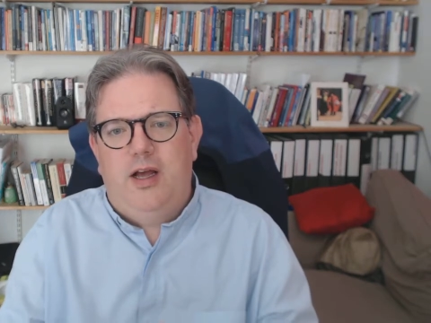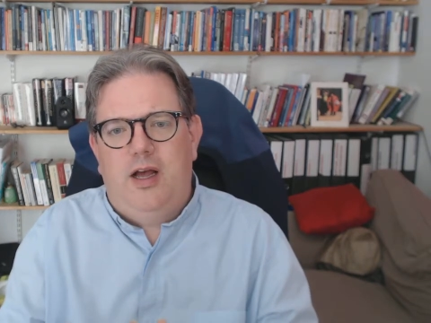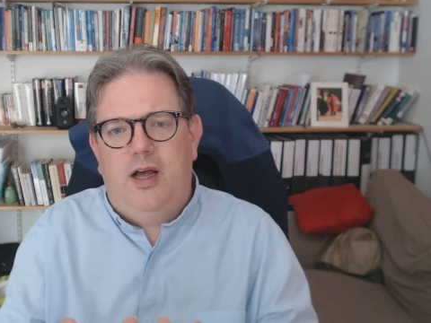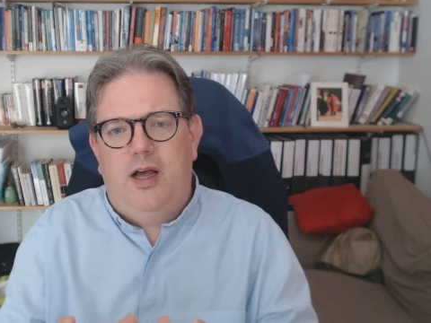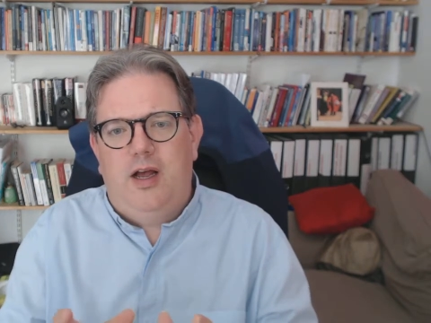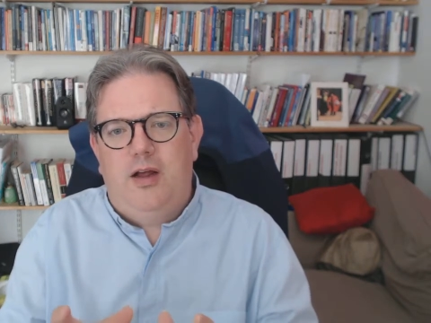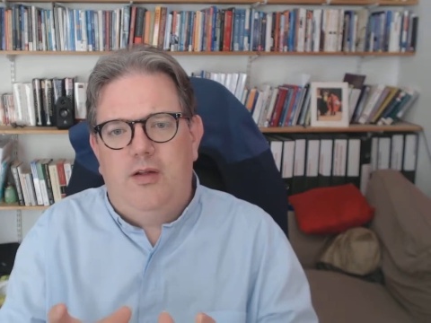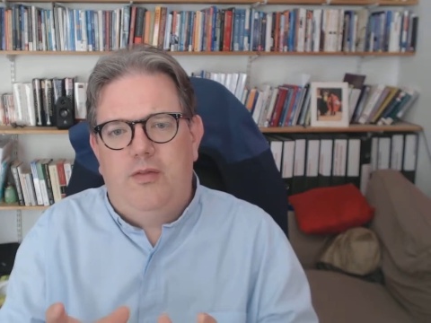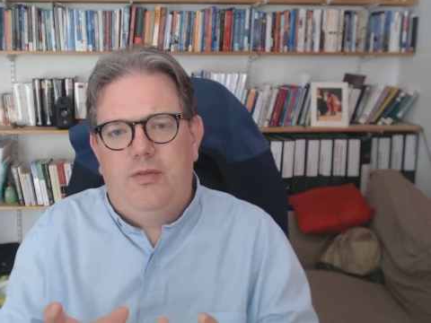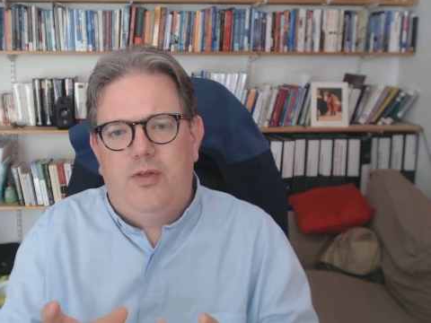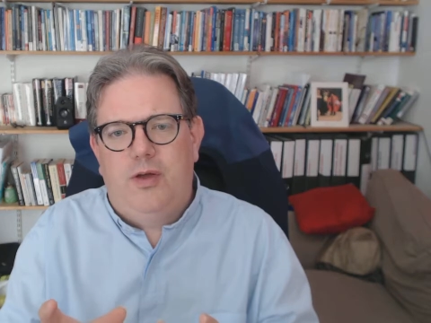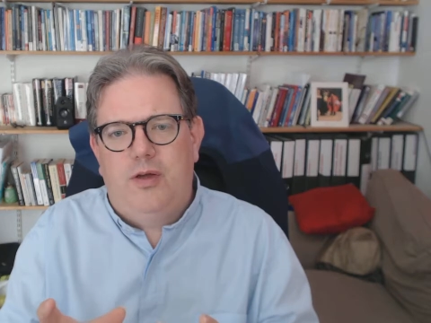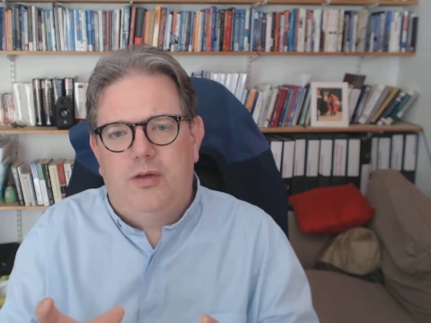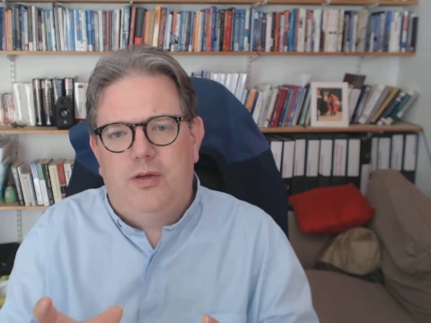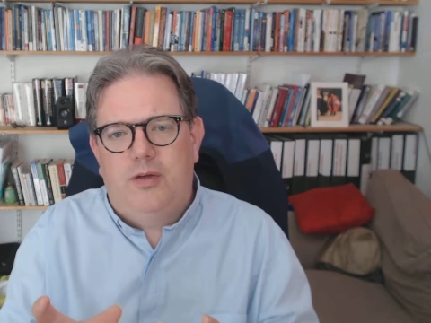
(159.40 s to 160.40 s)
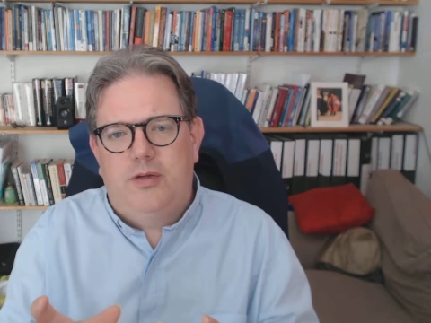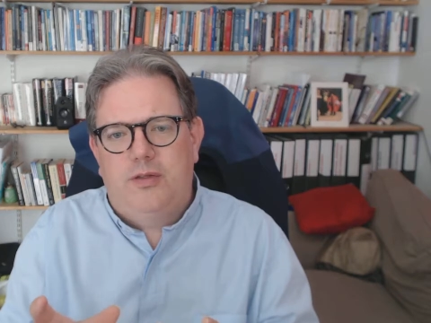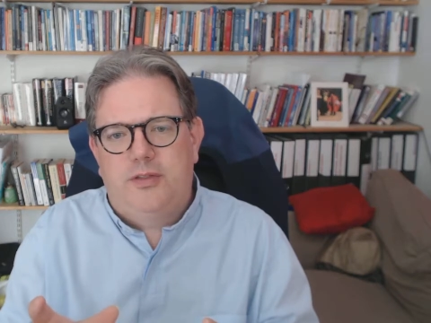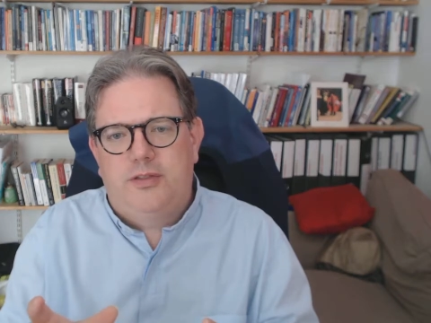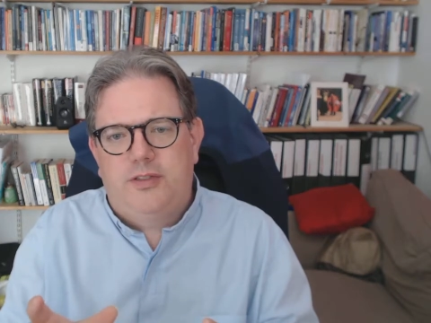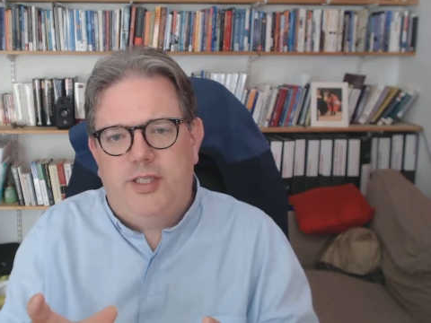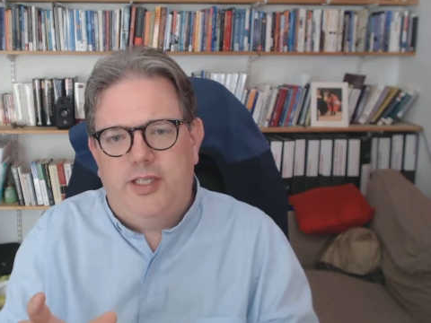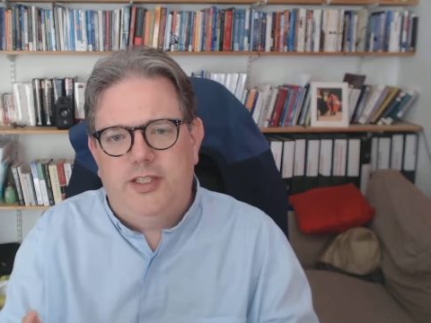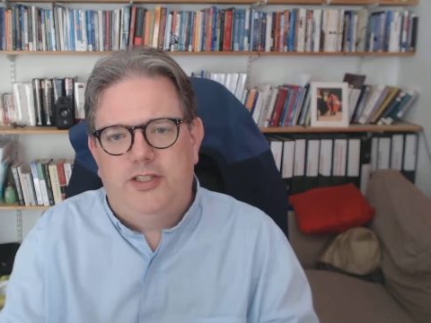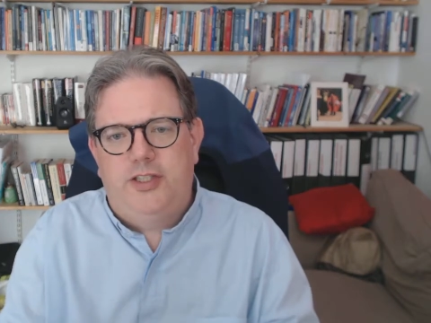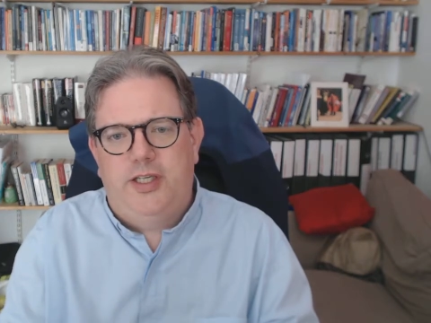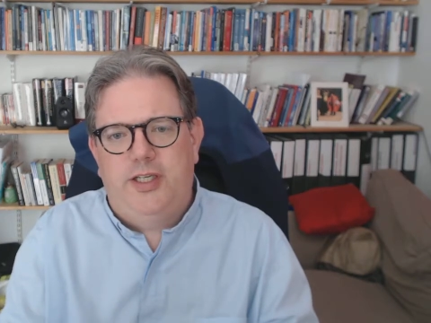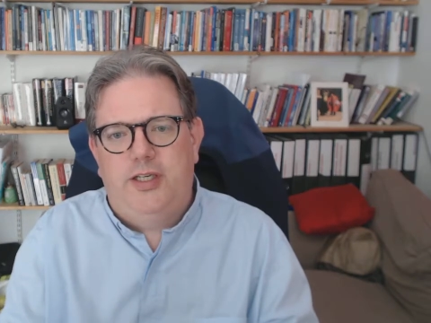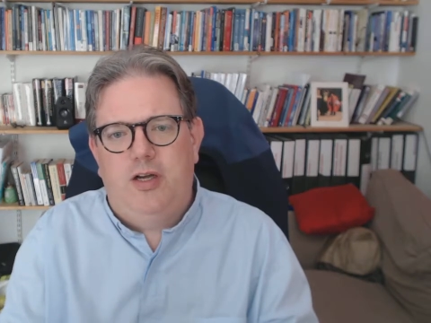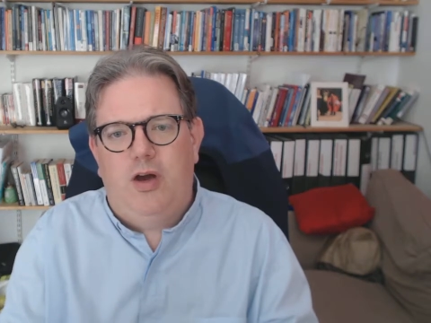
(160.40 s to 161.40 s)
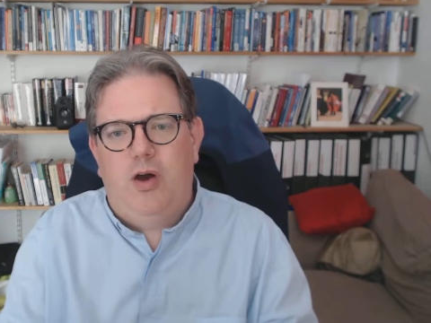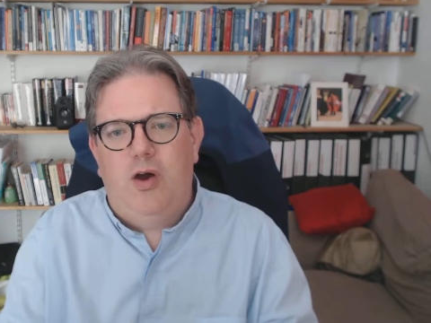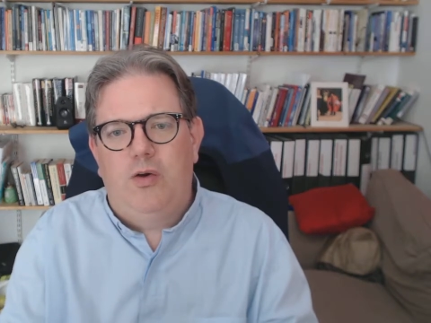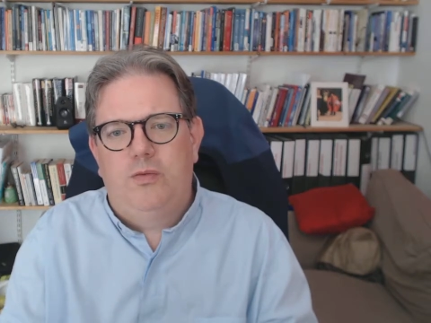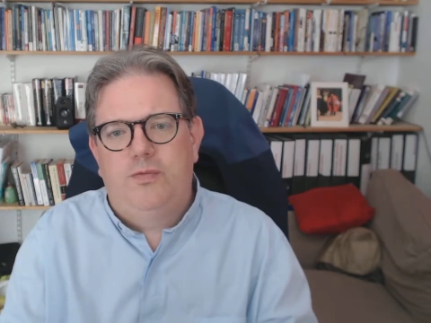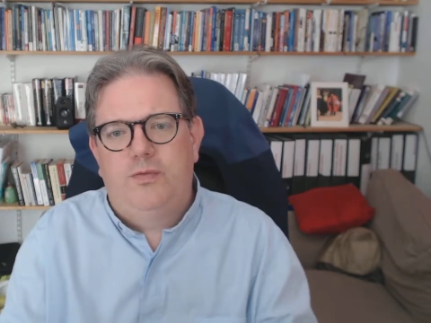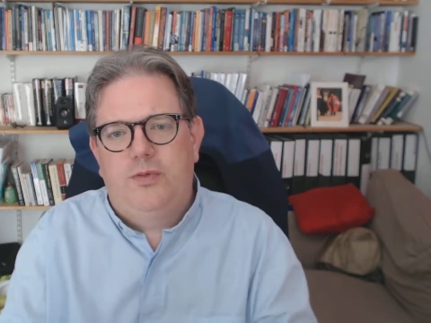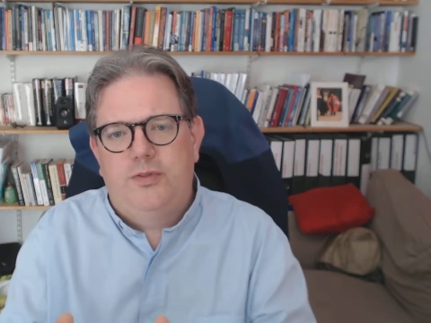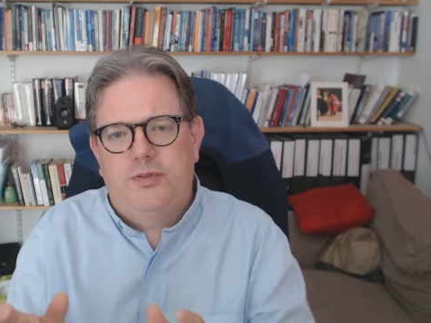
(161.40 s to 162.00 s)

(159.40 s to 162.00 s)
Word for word: uh, the teaching of